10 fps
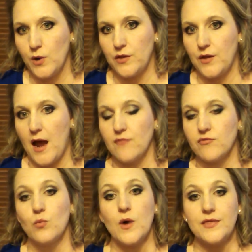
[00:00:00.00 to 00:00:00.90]
with
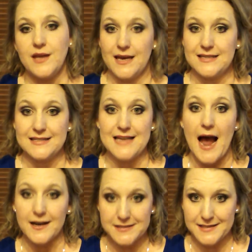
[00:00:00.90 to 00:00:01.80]
everyone the
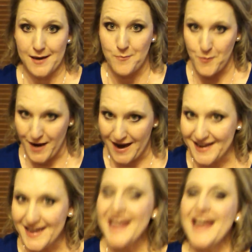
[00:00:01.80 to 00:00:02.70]
exact same
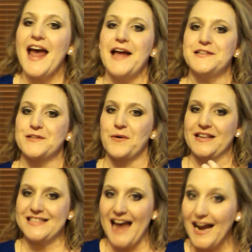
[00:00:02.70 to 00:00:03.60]
way. And so
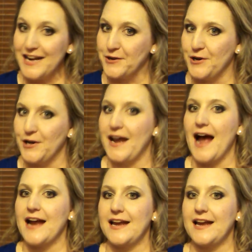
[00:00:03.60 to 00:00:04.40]
it's kind of good.